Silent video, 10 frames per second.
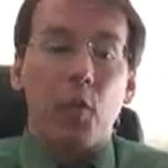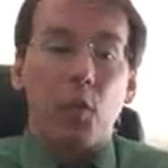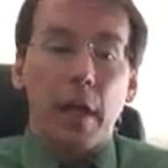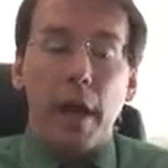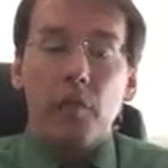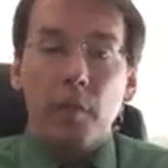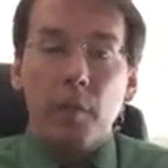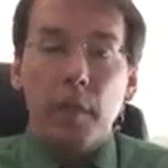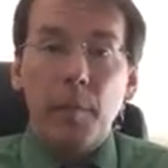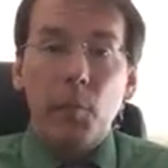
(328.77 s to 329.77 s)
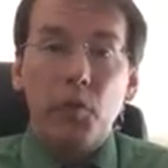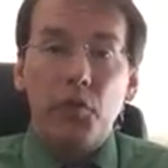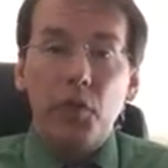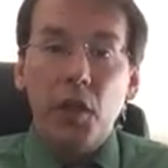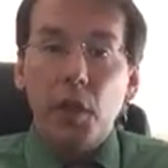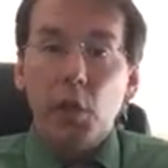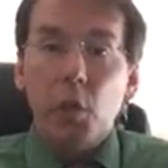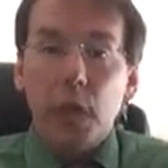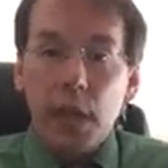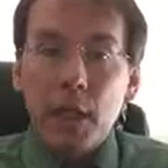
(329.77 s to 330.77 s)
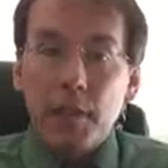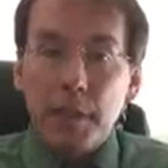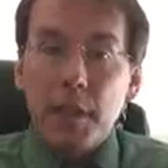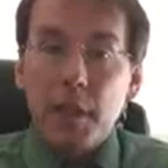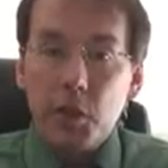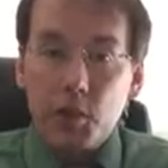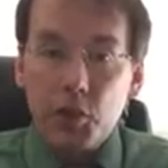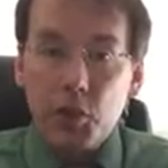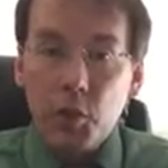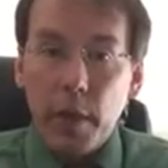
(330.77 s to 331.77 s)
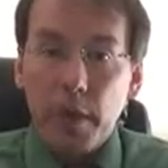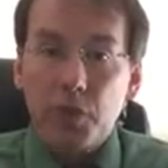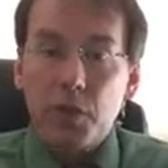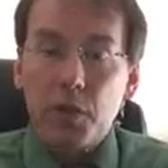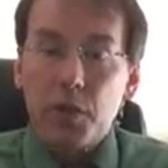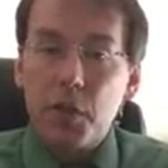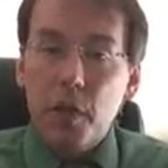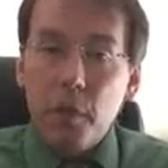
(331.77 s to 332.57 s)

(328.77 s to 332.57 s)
We're asking people who've seen you in particular situations.